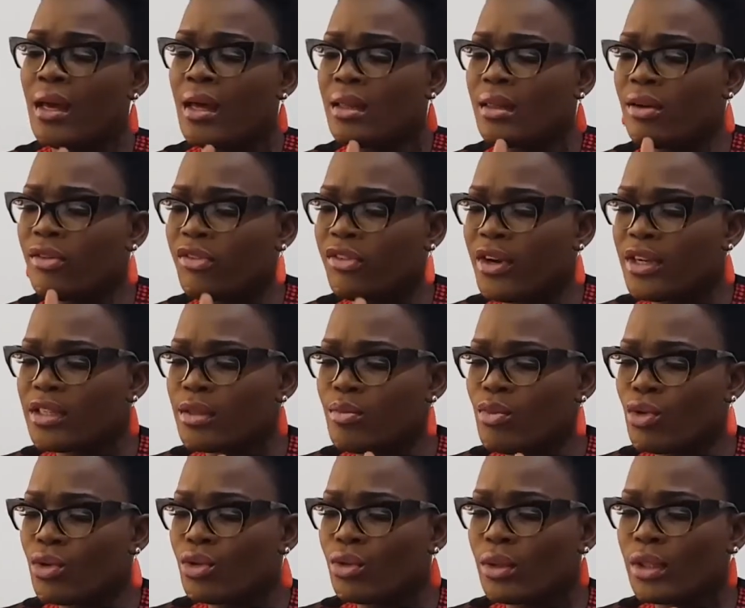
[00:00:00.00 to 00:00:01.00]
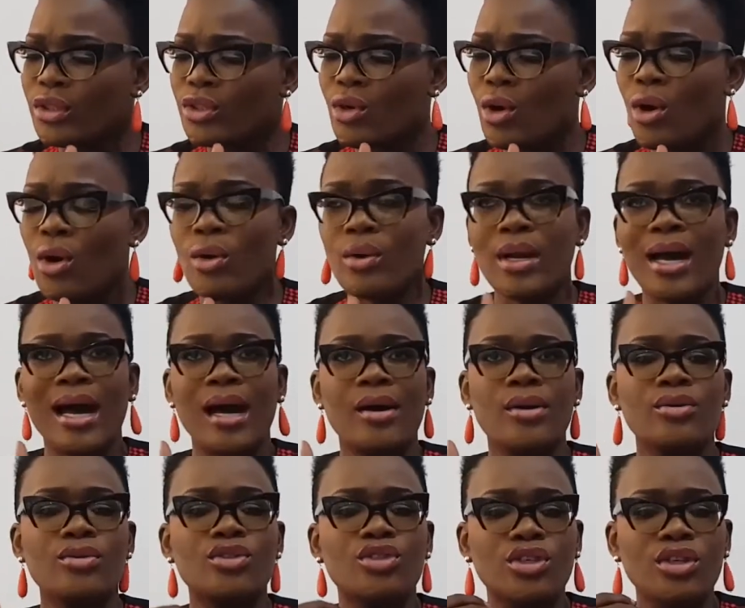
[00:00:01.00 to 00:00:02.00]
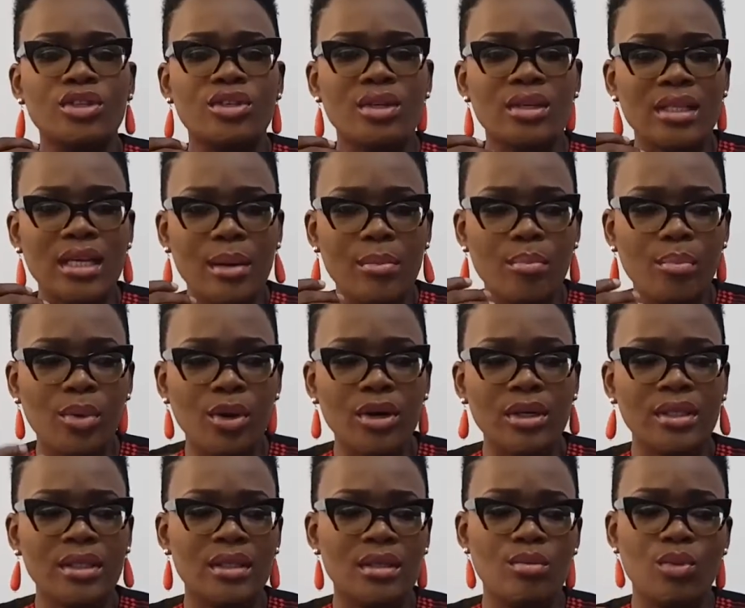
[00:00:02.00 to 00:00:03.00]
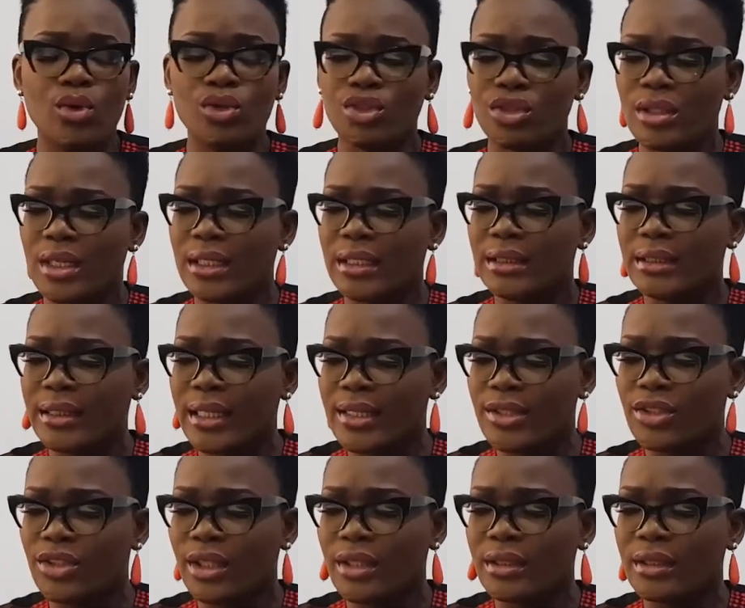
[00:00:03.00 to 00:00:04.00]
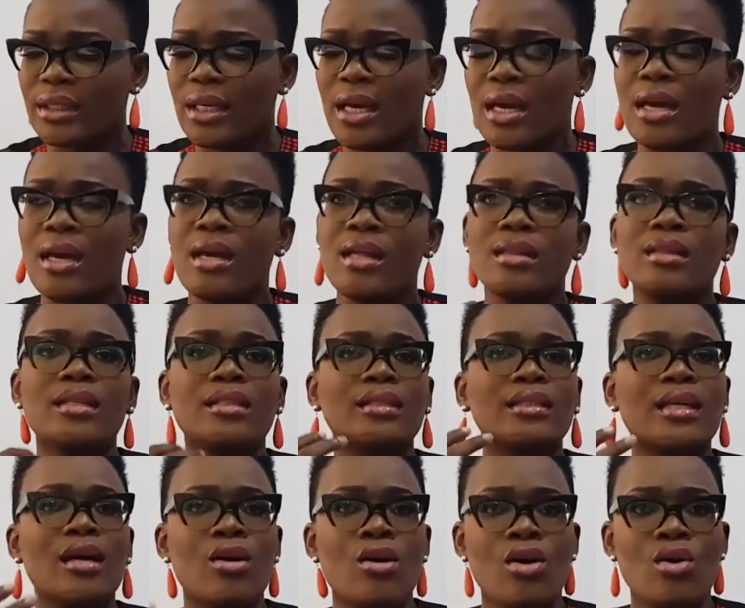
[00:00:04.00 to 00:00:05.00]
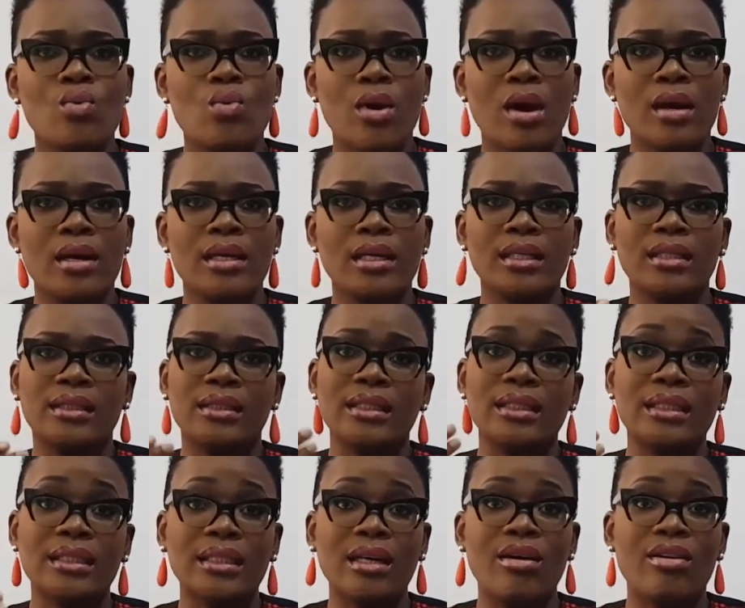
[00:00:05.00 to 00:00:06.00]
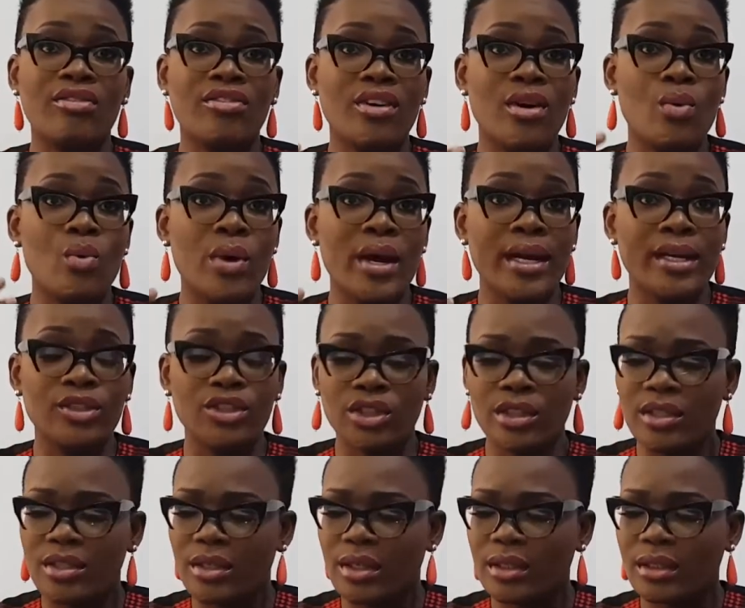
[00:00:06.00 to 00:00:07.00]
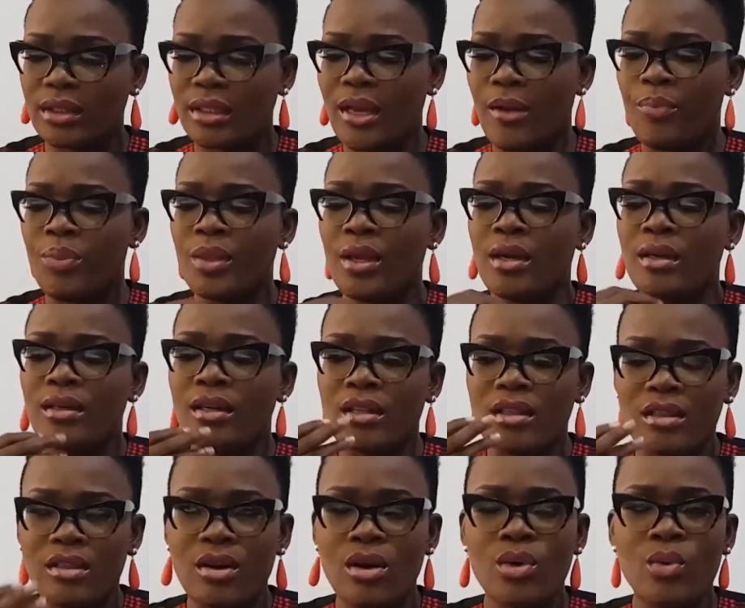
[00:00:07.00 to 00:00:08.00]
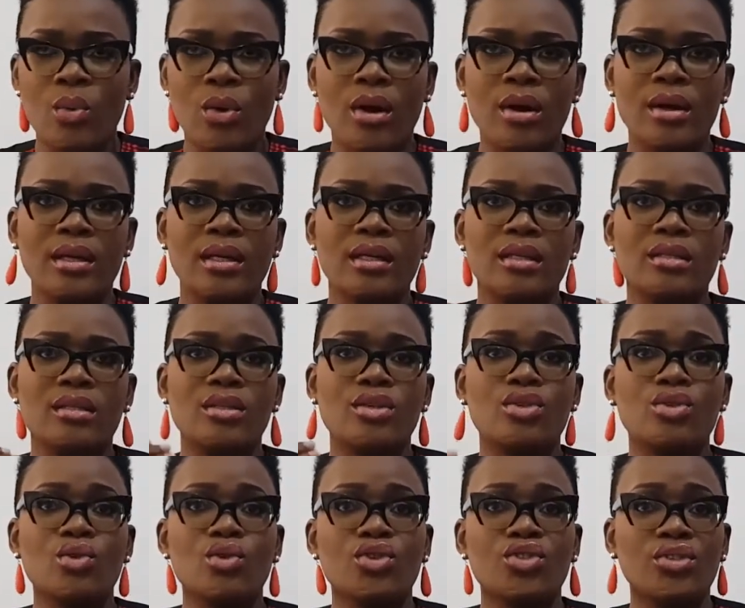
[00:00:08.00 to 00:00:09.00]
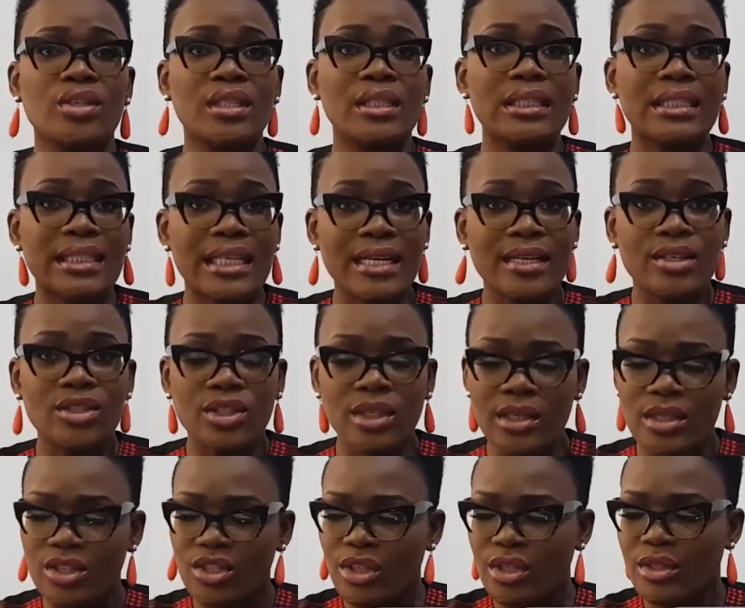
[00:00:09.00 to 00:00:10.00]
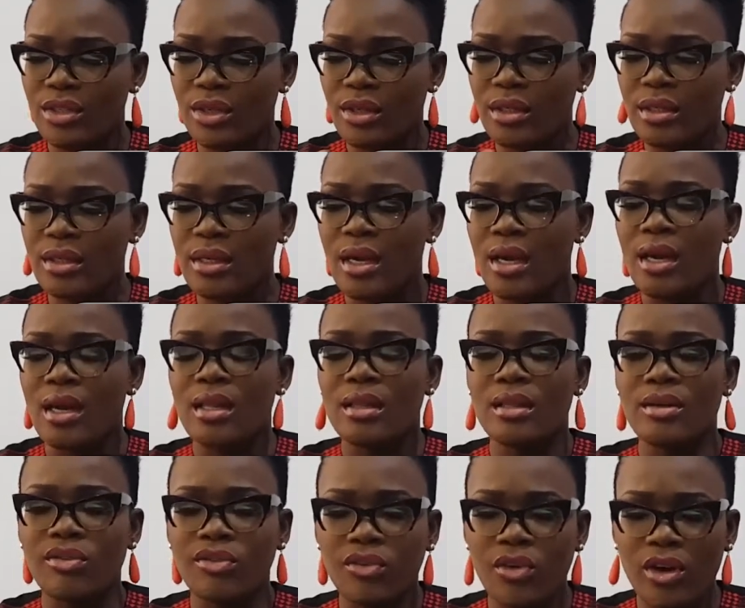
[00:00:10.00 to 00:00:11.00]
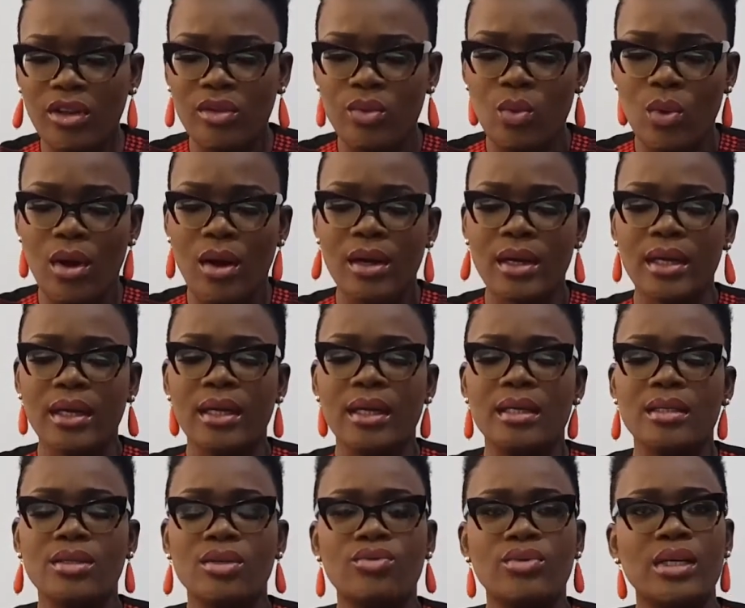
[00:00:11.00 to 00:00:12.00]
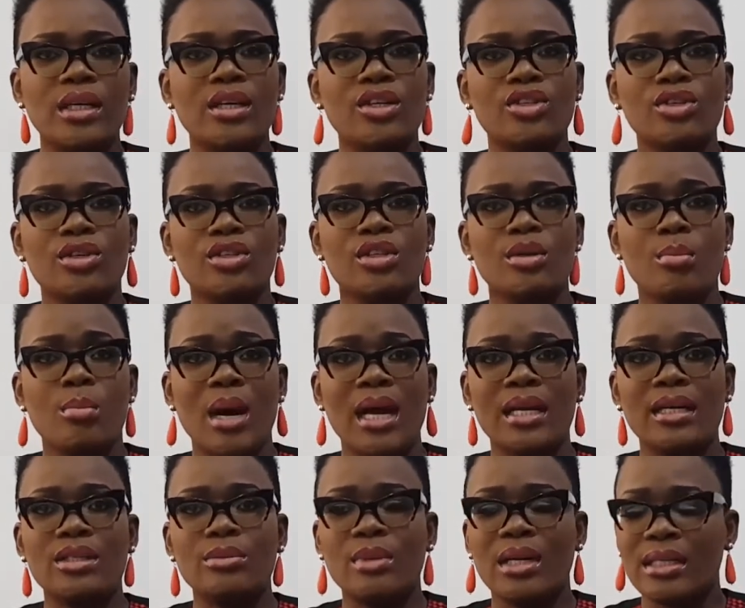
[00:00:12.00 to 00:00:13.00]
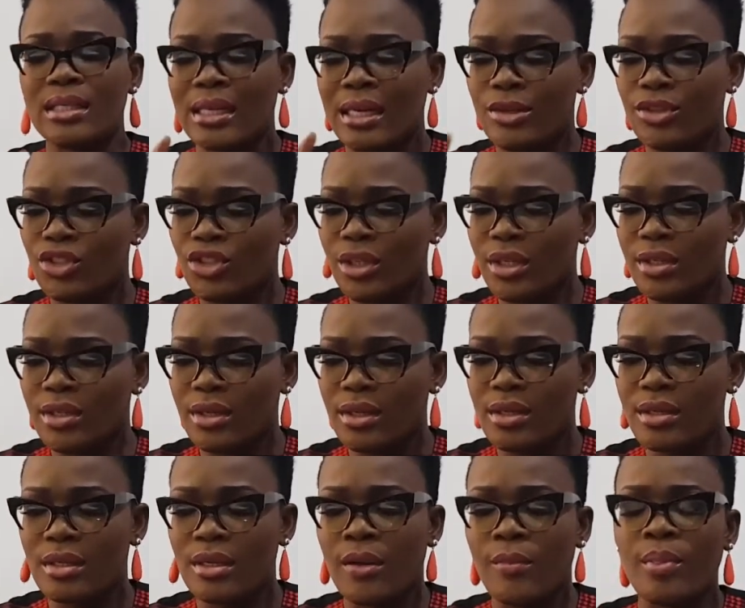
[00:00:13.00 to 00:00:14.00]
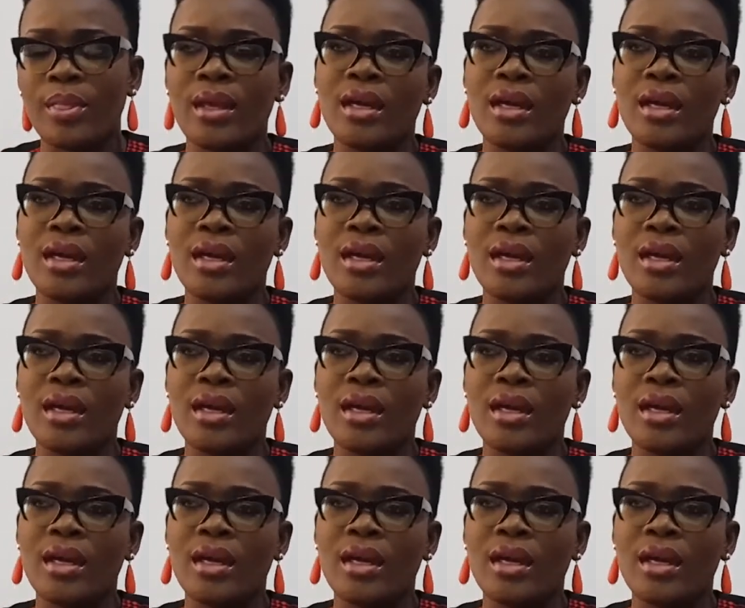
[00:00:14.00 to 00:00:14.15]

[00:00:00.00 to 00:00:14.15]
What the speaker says: The first module is called How Jesus Embodied Emotional Intelligence. The second one is the Self-Aware Jesus. The third one is the Social Intelligent Jesus. The fourth one is Relationship Management and Jesus.